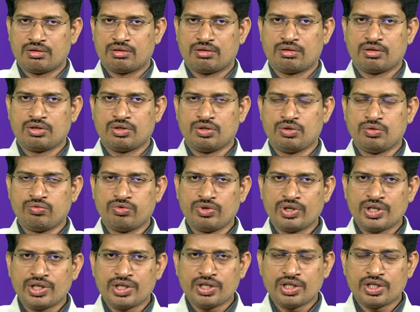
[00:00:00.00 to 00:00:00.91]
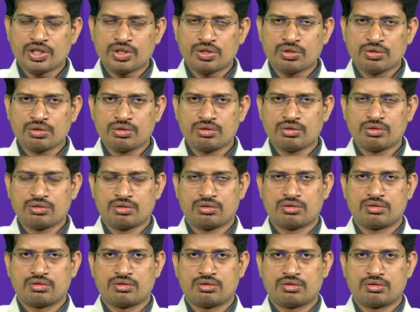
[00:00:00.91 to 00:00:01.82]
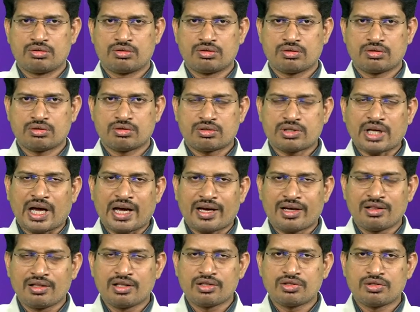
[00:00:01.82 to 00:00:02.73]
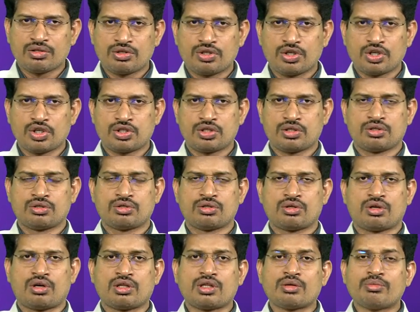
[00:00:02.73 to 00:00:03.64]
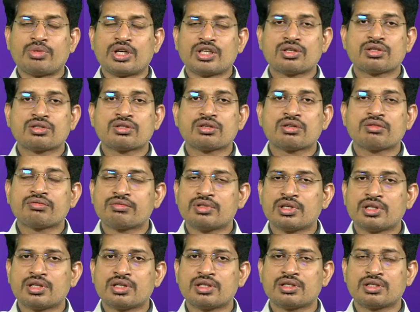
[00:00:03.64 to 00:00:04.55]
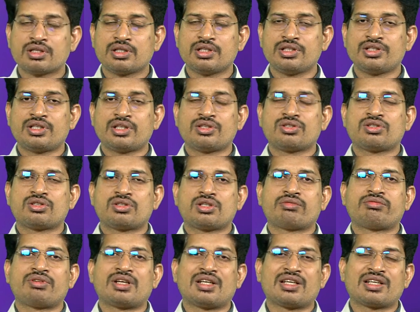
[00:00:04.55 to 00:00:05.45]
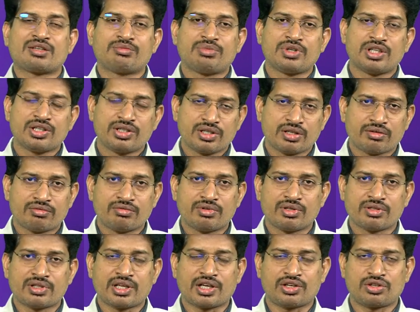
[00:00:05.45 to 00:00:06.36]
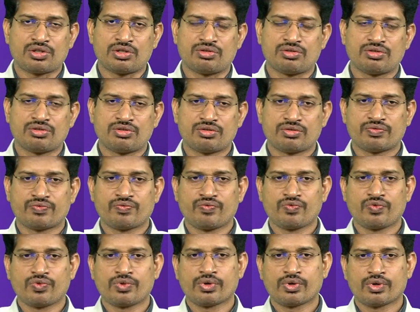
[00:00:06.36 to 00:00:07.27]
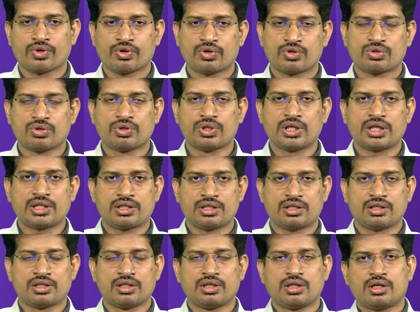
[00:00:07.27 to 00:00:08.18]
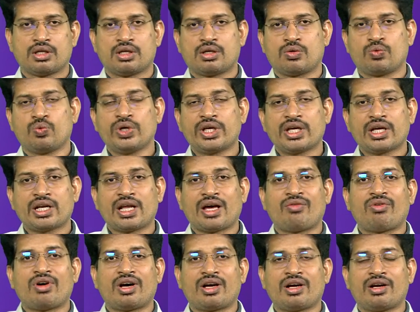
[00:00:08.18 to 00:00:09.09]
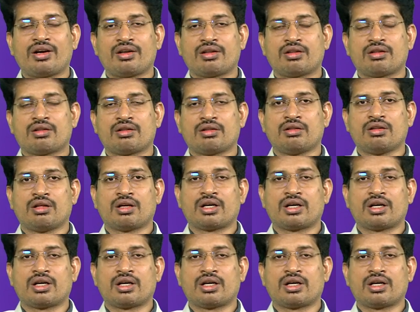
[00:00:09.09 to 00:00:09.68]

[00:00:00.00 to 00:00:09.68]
you, we need to tackle the situation on the basis of the intensity of vulnerability of the sections, so that uh, we can avoid the